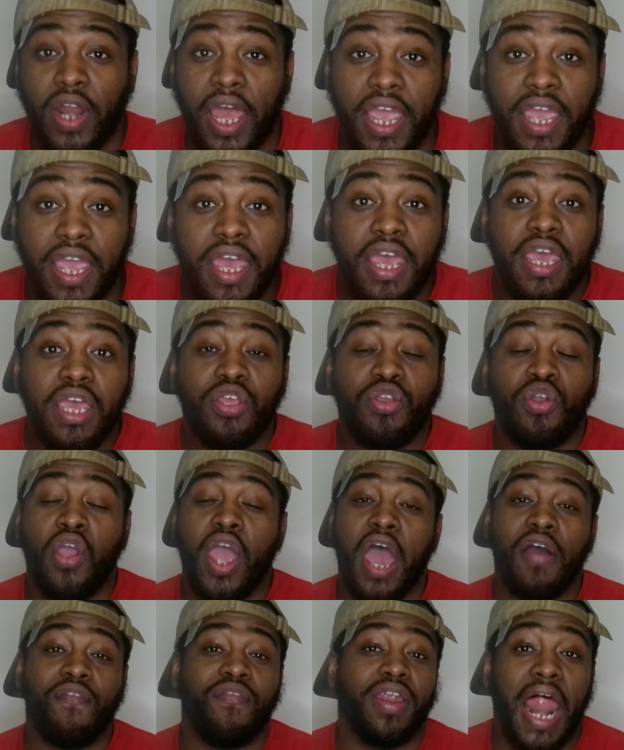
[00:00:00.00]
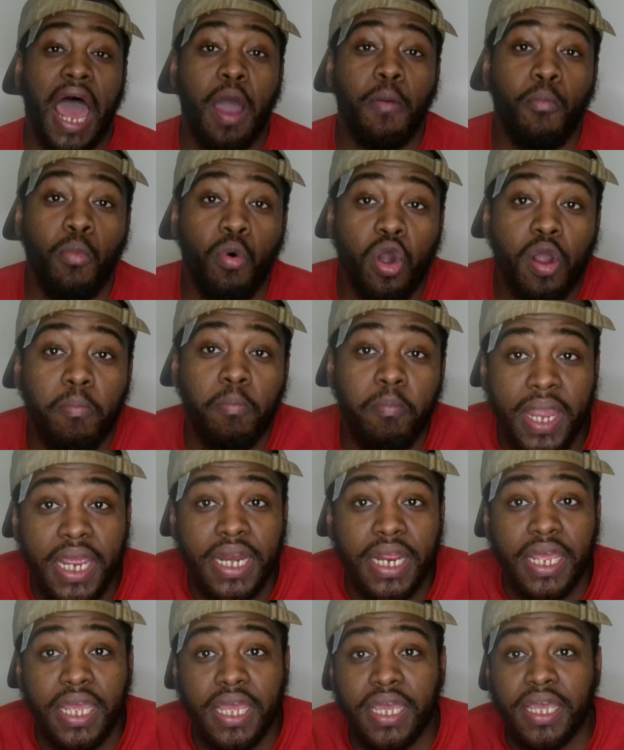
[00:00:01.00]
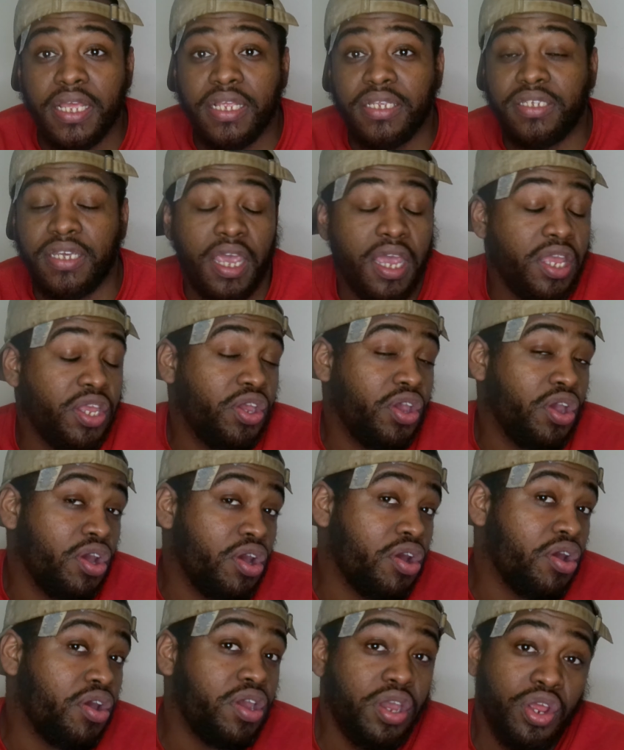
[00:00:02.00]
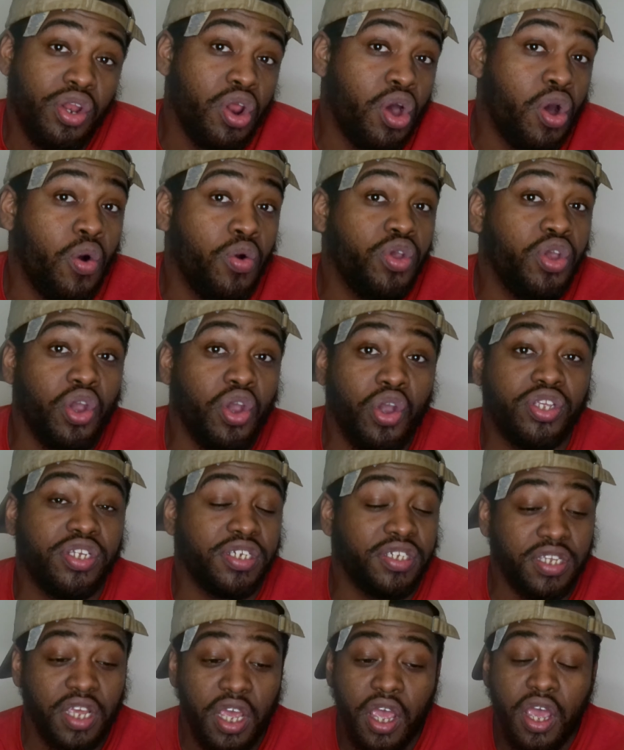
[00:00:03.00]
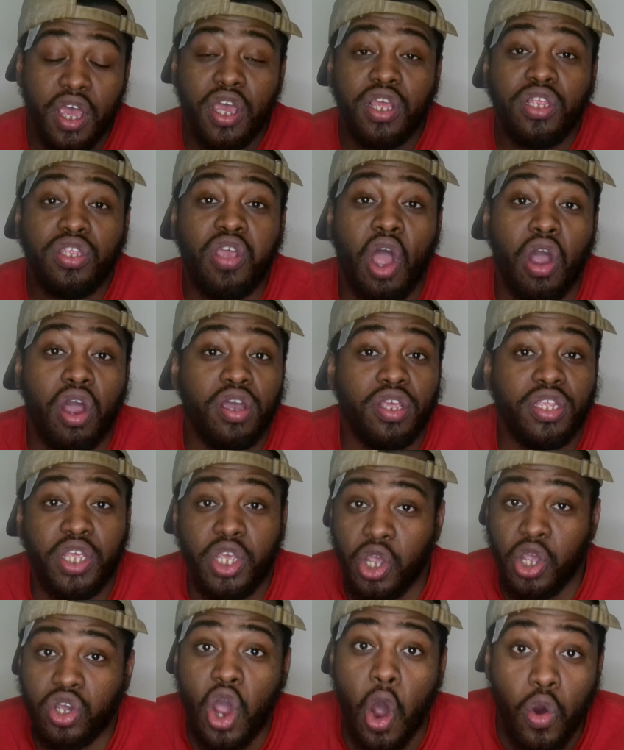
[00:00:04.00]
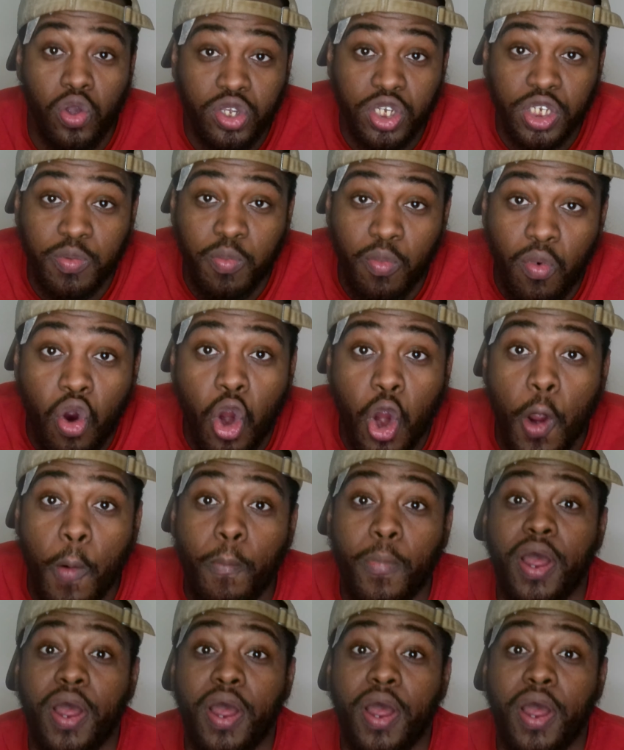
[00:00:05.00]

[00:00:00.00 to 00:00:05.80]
Like you have a lot more meetings and you're you know you're just talking to your coaches more.